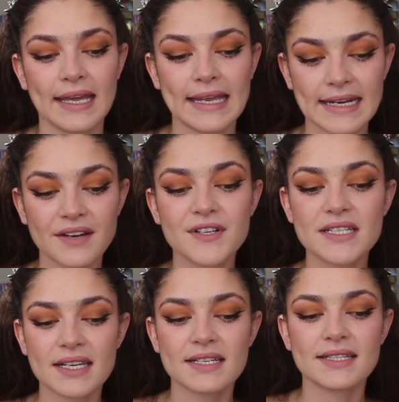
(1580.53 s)
he never
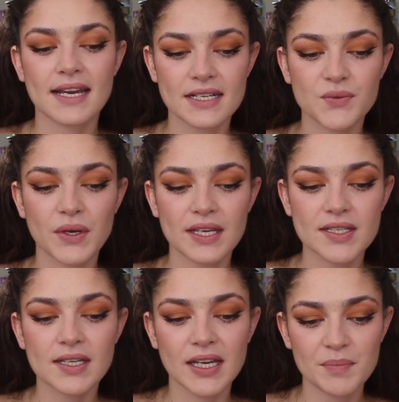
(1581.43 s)
says yes with
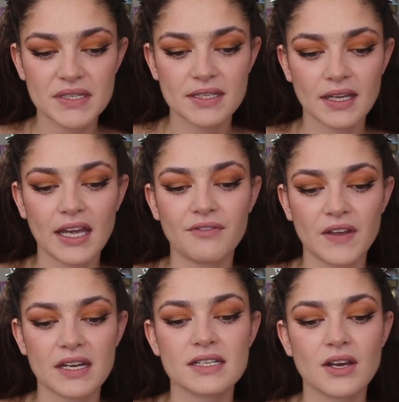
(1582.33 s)
his lips if
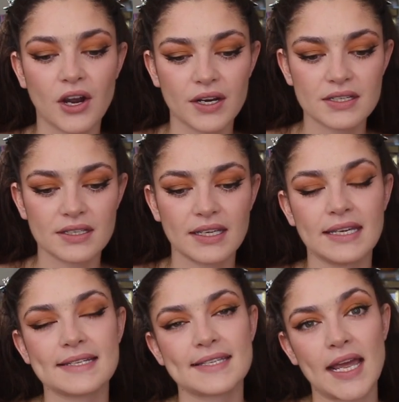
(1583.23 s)
in his heart
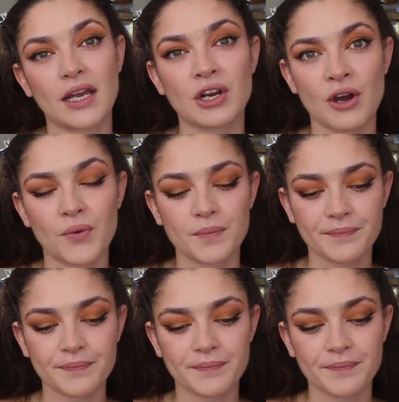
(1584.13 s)
he is saying no.